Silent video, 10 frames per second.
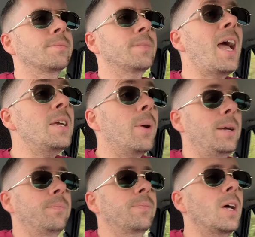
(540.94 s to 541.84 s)
Anyway,
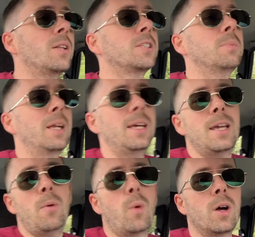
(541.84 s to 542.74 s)
ultimately
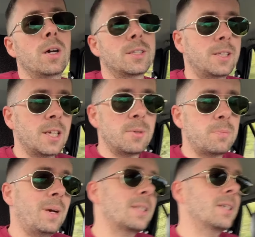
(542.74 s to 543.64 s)
it works. It's so much
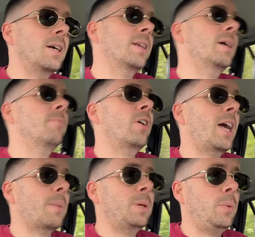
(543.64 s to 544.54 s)
better, and I'm very
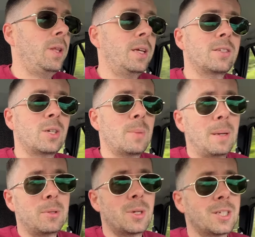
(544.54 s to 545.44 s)
happy with it. So I'm
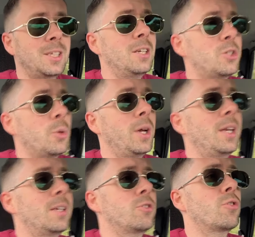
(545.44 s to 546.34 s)
able to actually enjoy it
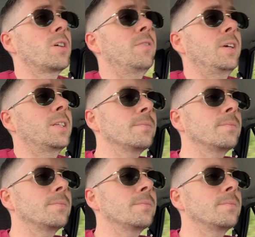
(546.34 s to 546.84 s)
and drive it.